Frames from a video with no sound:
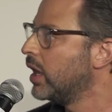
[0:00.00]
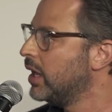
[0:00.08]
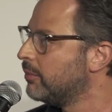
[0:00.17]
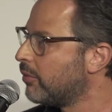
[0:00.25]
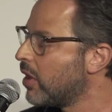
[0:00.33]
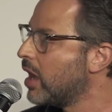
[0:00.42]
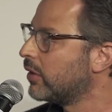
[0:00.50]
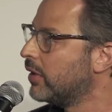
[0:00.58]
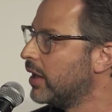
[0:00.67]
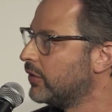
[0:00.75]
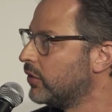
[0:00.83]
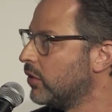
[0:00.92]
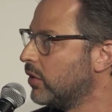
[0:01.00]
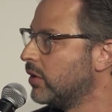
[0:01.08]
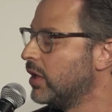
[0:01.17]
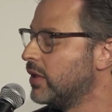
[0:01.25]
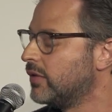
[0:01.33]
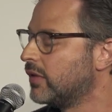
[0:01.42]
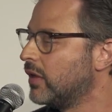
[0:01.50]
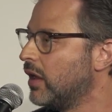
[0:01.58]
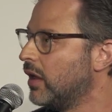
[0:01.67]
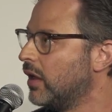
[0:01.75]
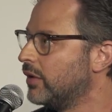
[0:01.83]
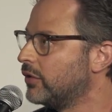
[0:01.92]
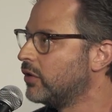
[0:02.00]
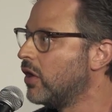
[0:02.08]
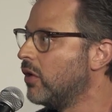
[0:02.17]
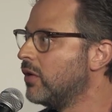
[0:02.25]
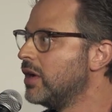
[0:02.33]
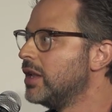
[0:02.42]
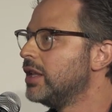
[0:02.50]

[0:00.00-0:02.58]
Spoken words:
are in progress or so.